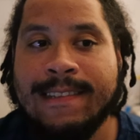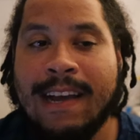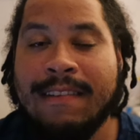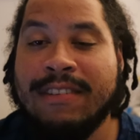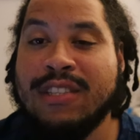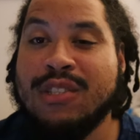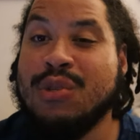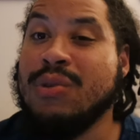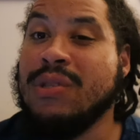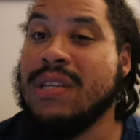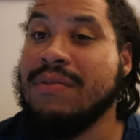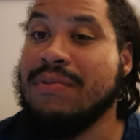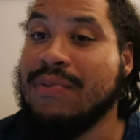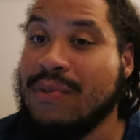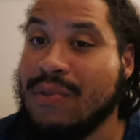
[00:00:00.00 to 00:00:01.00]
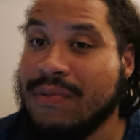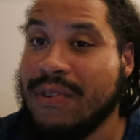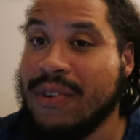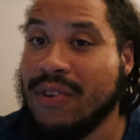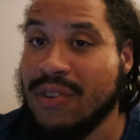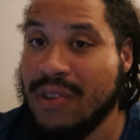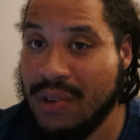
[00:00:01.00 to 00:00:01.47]
Having two teams
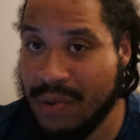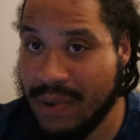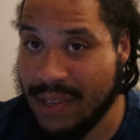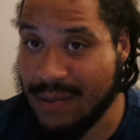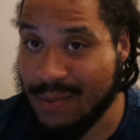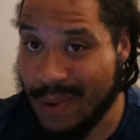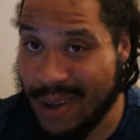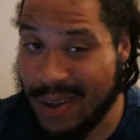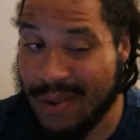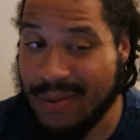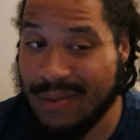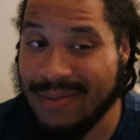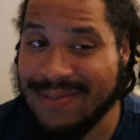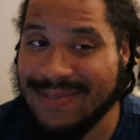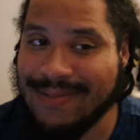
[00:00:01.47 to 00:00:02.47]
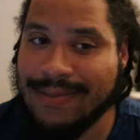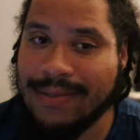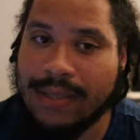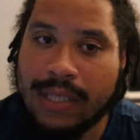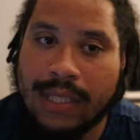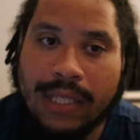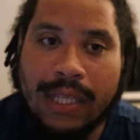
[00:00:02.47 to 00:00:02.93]
forfeit on you as well
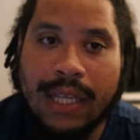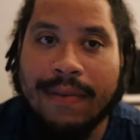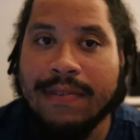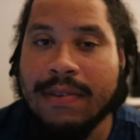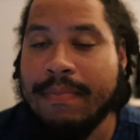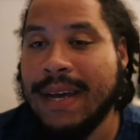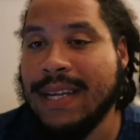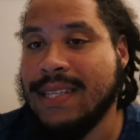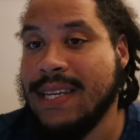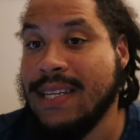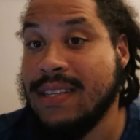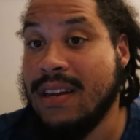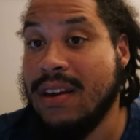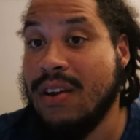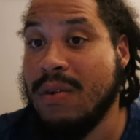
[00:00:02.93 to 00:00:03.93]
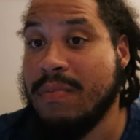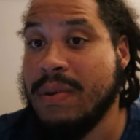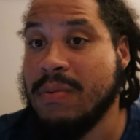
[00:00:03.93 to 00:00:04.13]
leaves a bad taste in a lot of